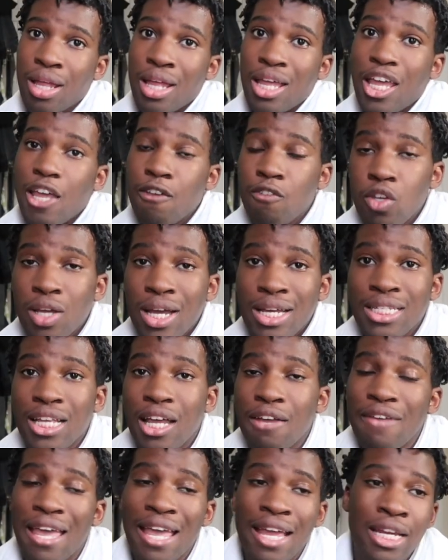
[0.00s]
If you guys
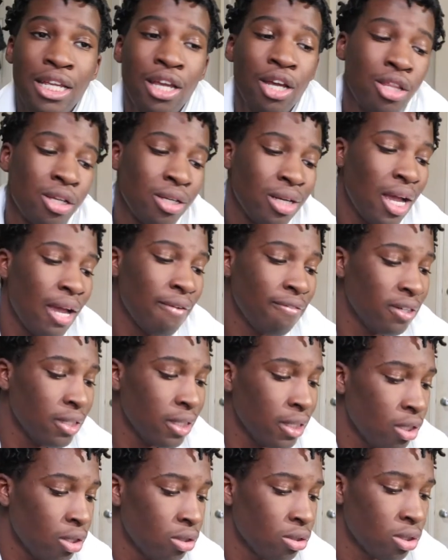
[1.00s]
have any other
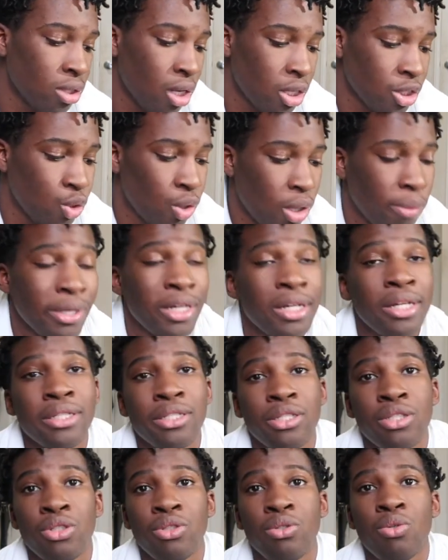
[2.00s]
Avelino songs you want me to
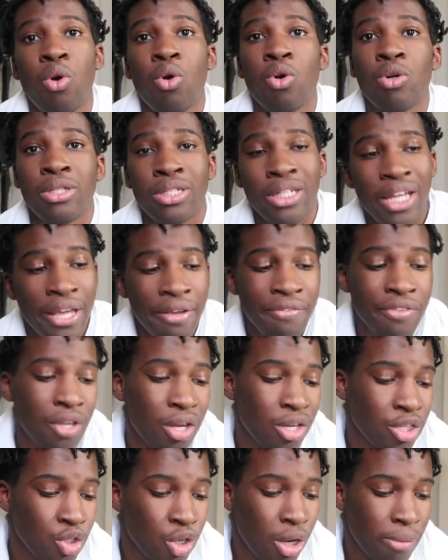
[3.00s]
listen to, or Dave
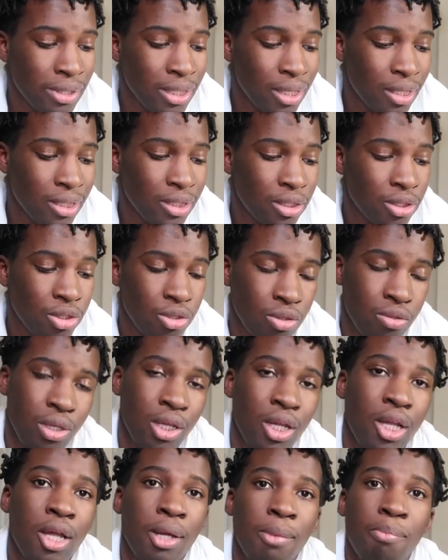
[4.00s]
songs you want me to listen to,
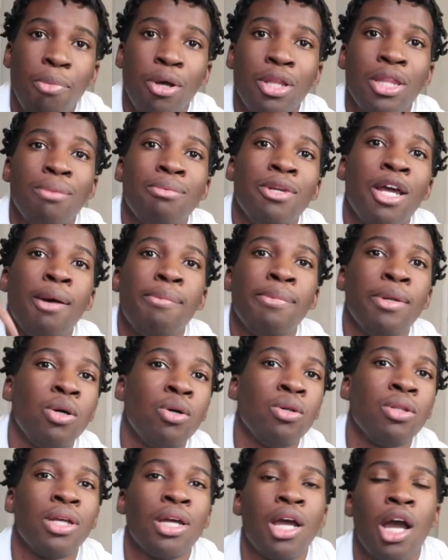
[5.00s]
put them down below
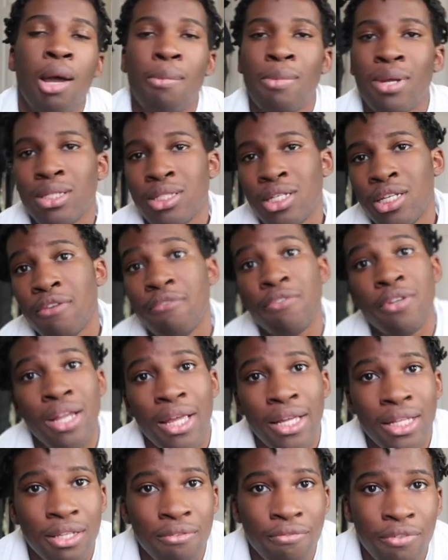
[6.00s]
in the comments. And if you
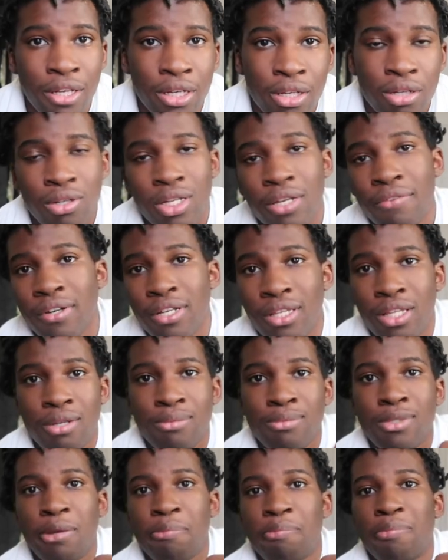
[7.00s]
like the video, give it a
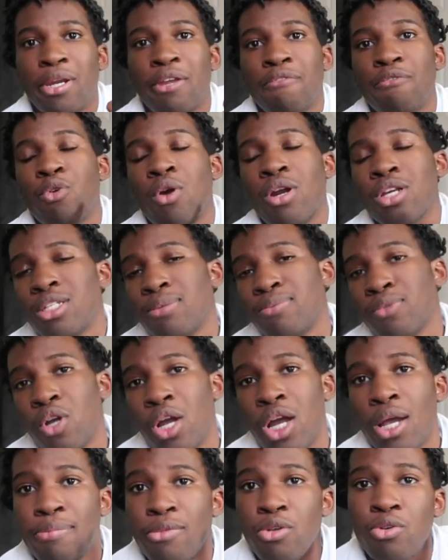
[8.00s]
thumbs up. And if you want to
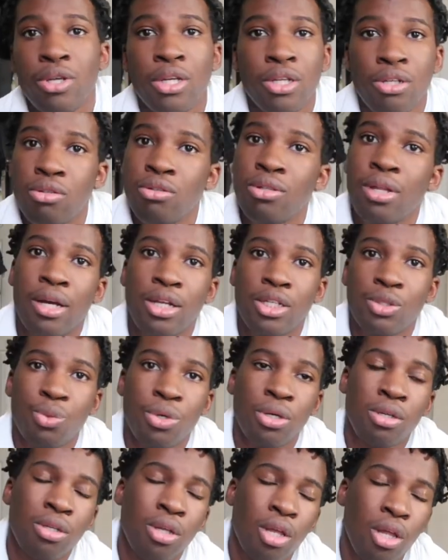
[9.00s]
subscribe, you can do that as
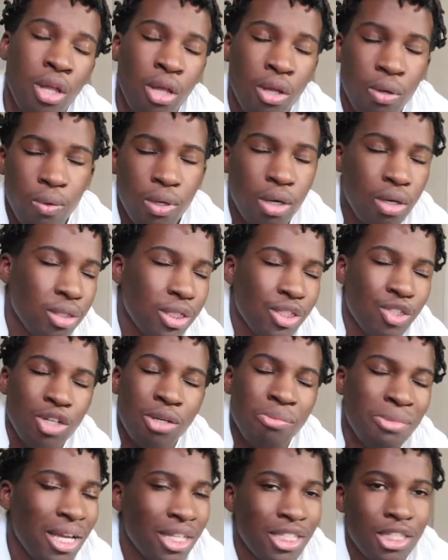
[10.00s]
well. We don't
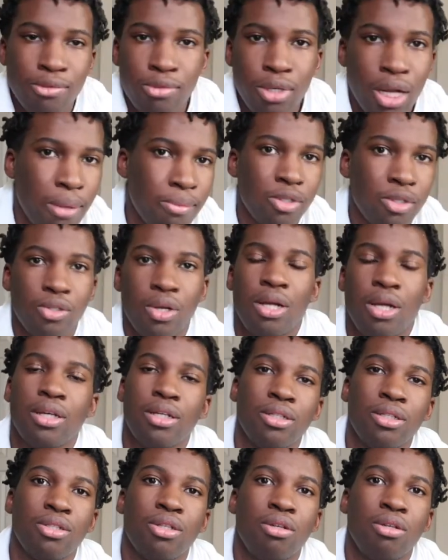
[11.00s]
discriminate subscribers around
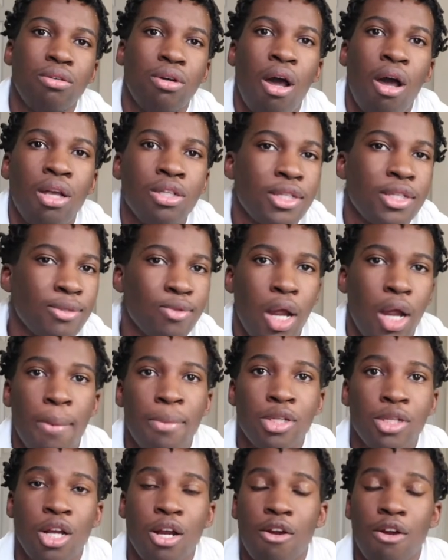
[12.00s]
here, so all
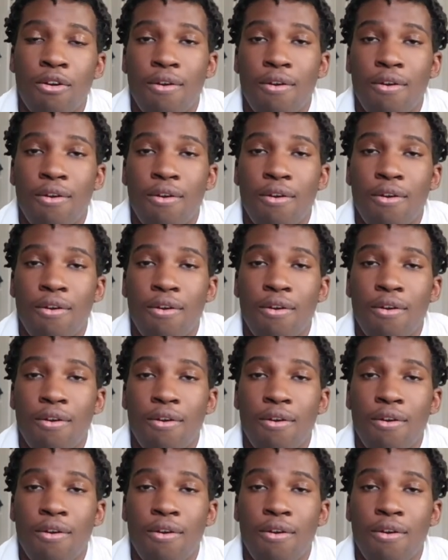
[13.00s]
subscribers are